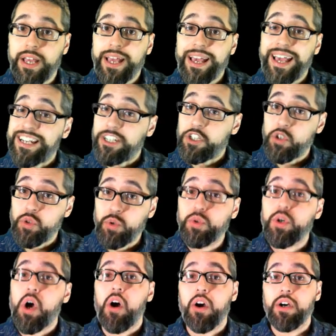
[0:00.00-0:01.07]
and new
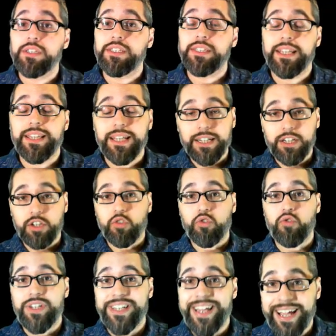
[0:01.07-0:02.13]
cards that they can
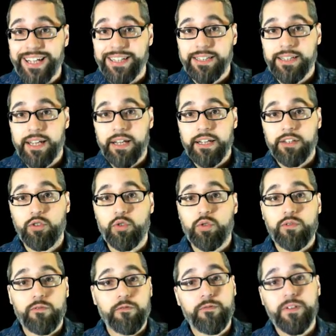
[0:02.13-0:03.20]
create
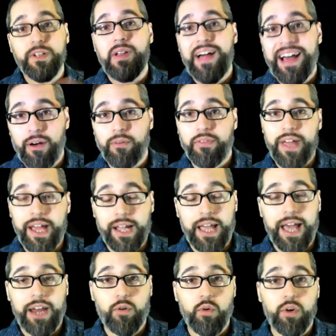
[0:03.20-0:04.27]
to fill out that
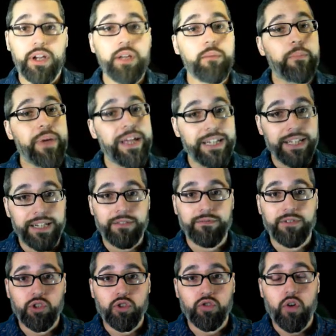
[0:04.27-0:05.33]
category and make it
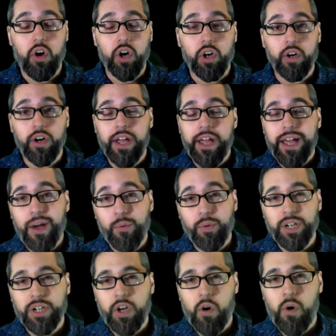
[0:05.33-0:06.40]
even stronger. And we're
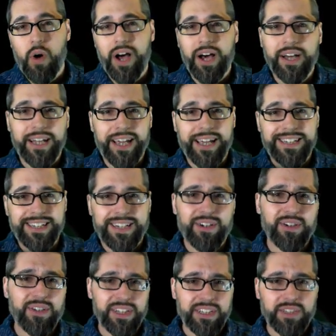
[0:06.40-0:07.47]
going to go on a
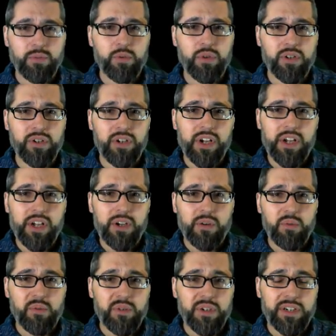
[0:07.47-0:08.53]
tier list where
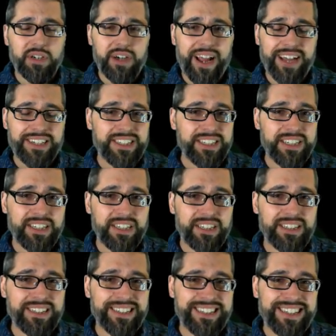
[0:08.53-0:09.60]
we're actually
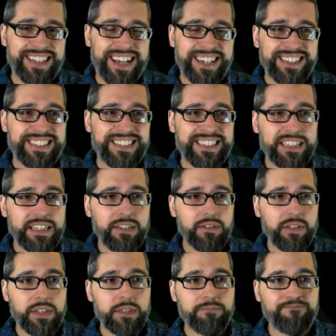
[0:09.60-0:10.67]
going to not
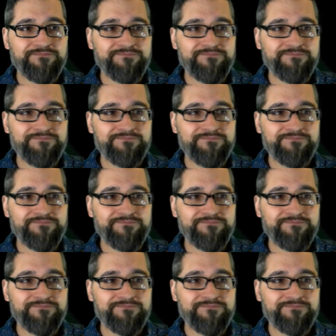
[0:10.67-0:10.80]
necessarily...